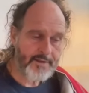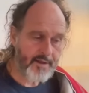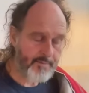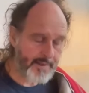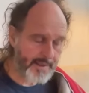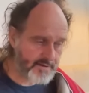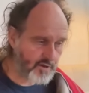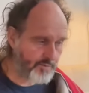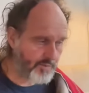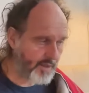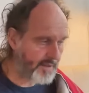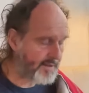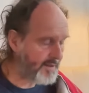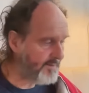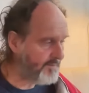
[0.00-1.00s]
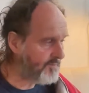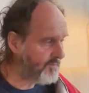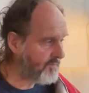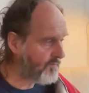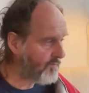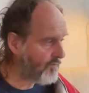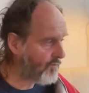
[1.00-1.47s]
The mental body
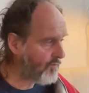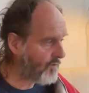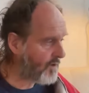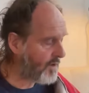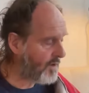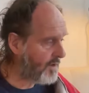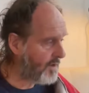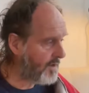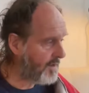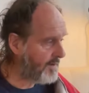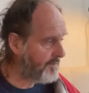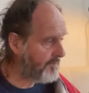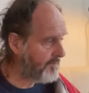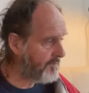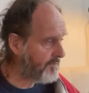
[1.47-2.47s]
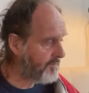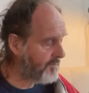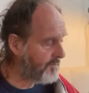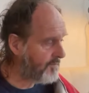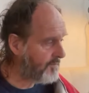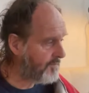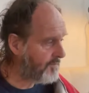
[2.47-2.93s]

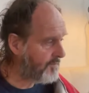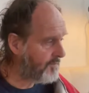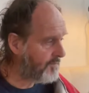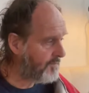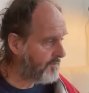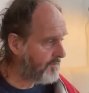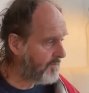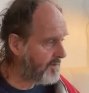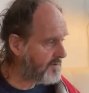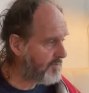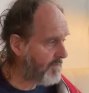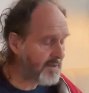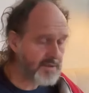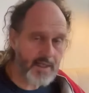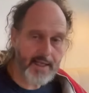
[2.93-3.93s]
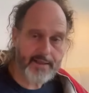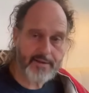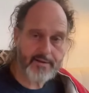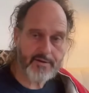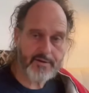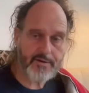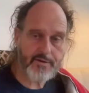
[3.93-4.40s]
is much
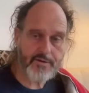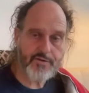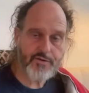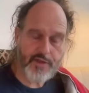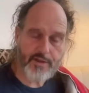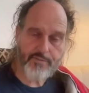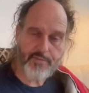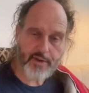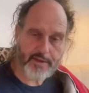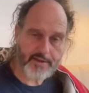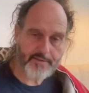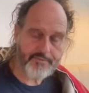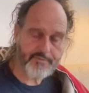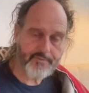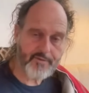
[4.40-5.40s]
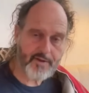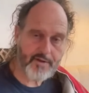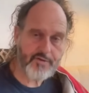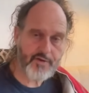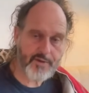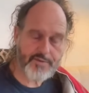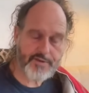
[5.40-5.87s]
like a dream body, the
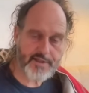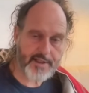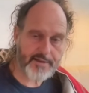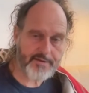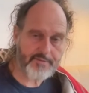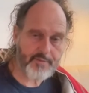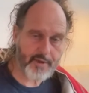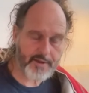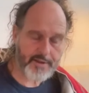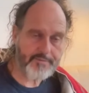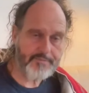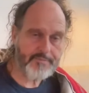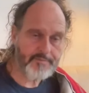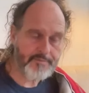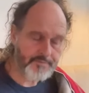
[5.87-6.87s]
dream state body.